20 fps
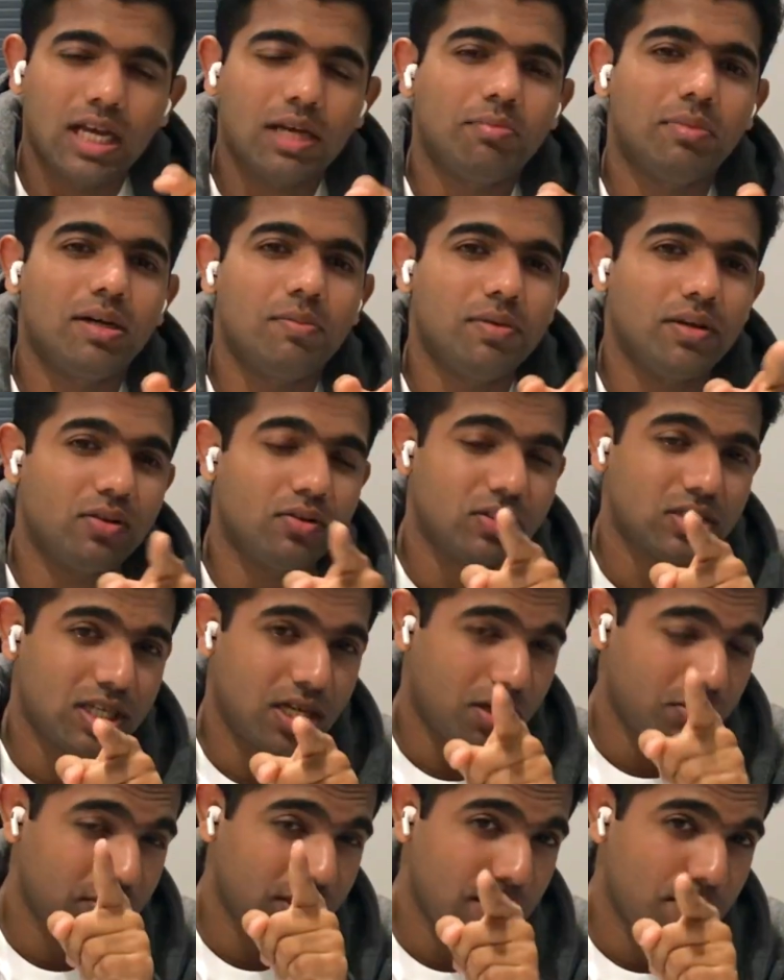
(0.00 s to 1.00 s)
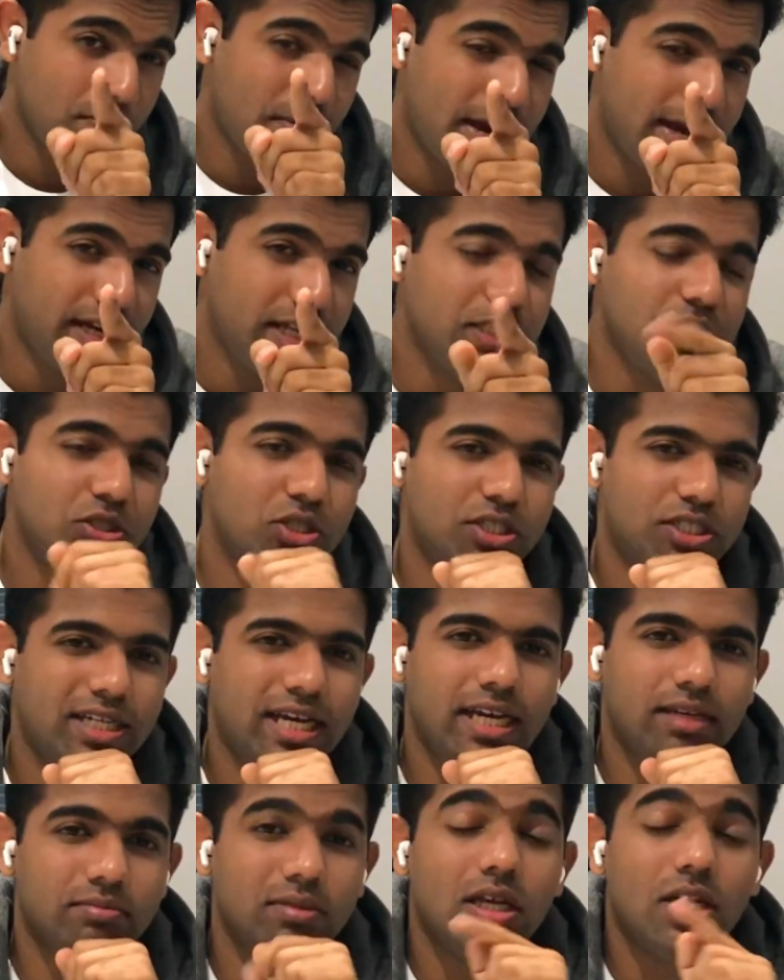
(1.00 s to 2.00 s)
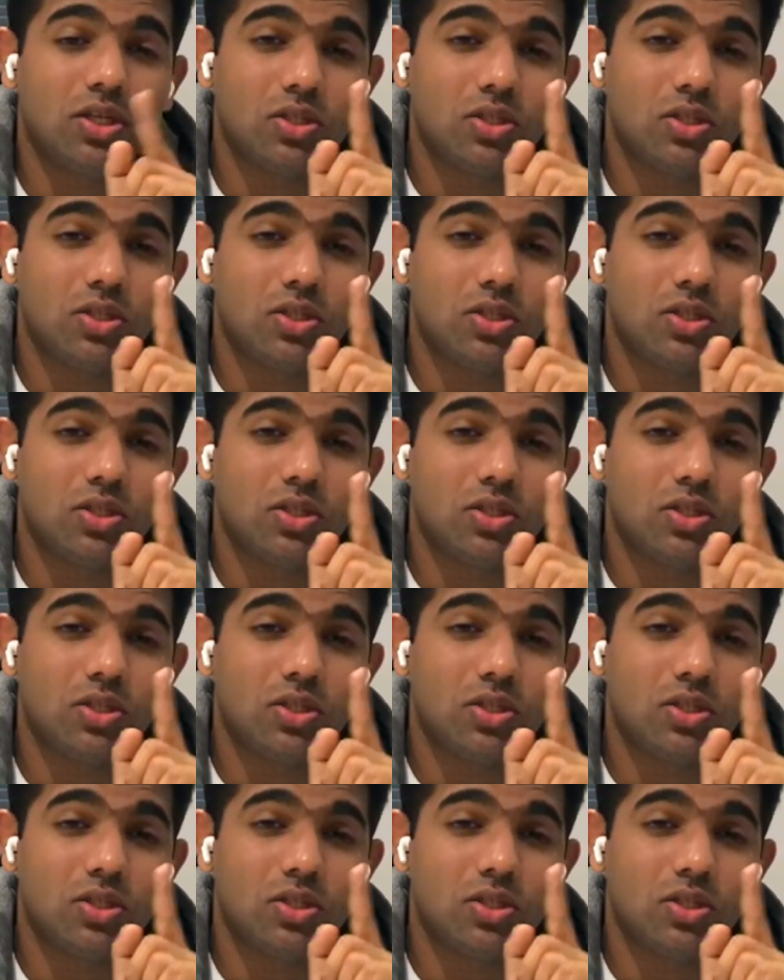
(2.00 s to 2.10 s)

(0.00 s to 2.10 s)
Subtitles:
but because how they manage the time.